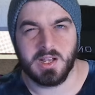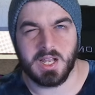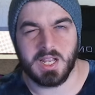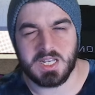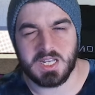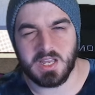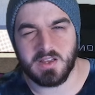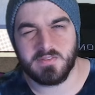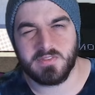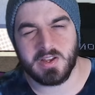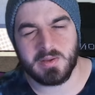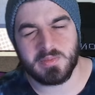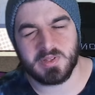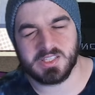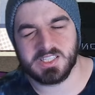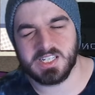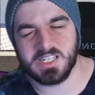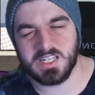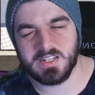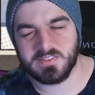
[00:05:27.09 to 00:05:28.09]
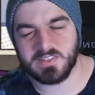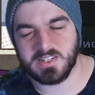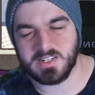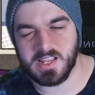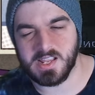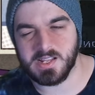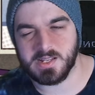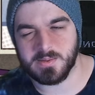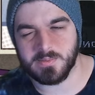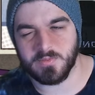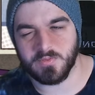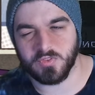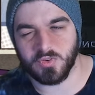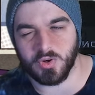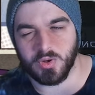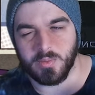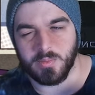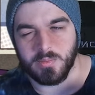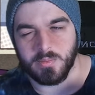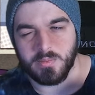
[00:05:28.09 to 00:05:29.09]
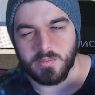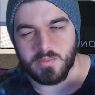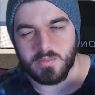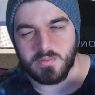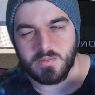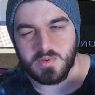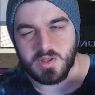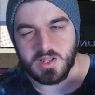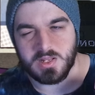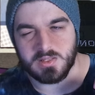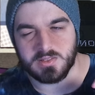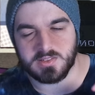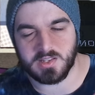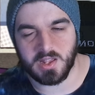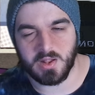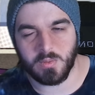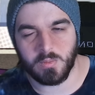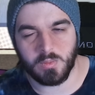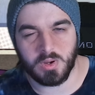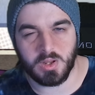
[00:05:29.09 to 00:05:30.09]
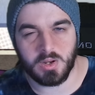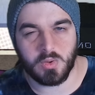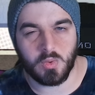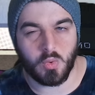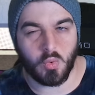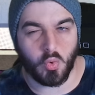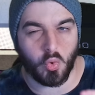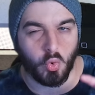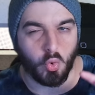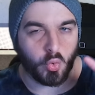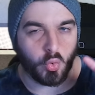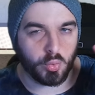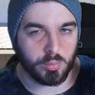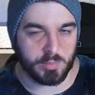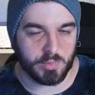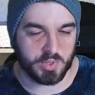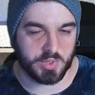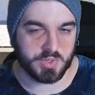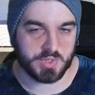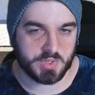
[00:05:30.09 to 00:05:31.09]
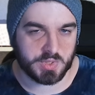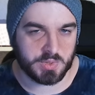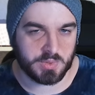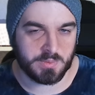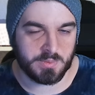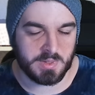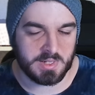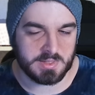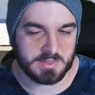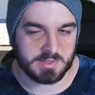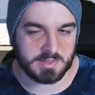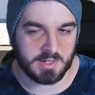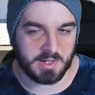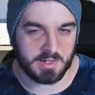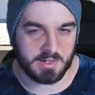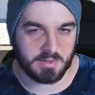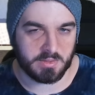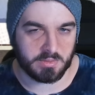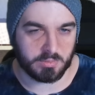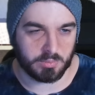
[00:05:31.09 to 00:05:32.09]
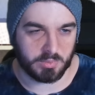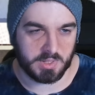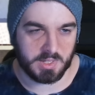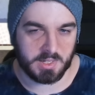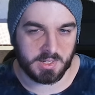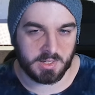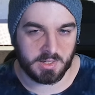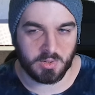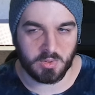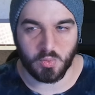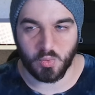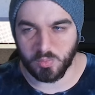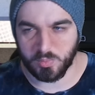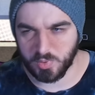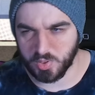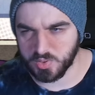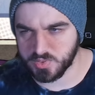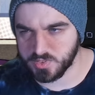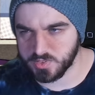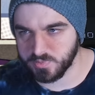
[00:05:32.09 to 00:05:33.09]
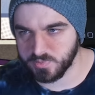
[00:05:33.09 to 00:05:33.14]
Enough, I believe, to take him from Insight 1 almost to Insight 3, almost. But